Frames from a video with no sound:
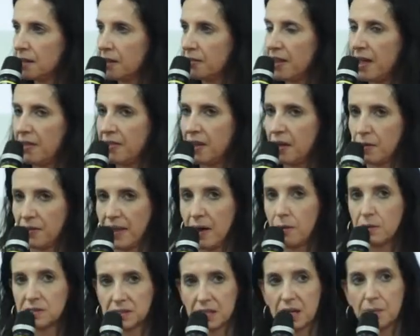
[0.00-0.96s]
then that
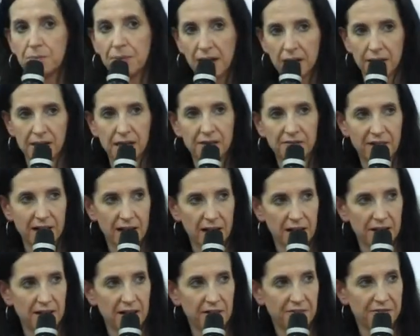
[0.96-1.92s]
was a compelling event
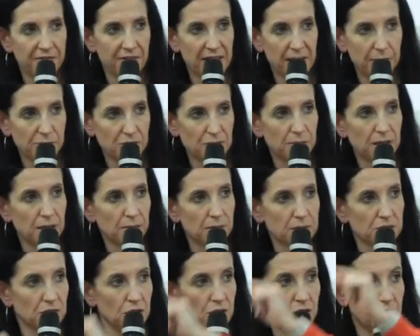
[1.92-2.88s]
enough for them to be able
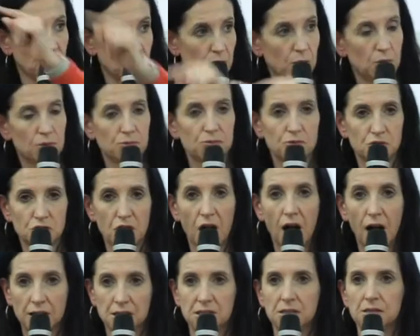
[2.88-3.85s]
to go
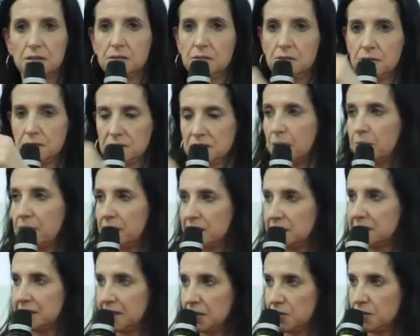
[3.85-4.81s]
talk to somebody
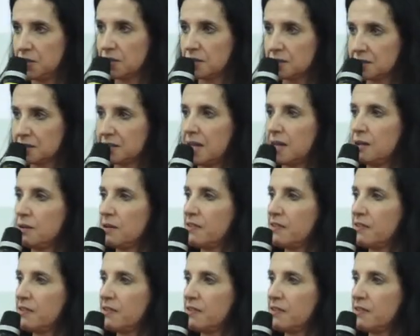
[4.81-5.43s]
senior and say,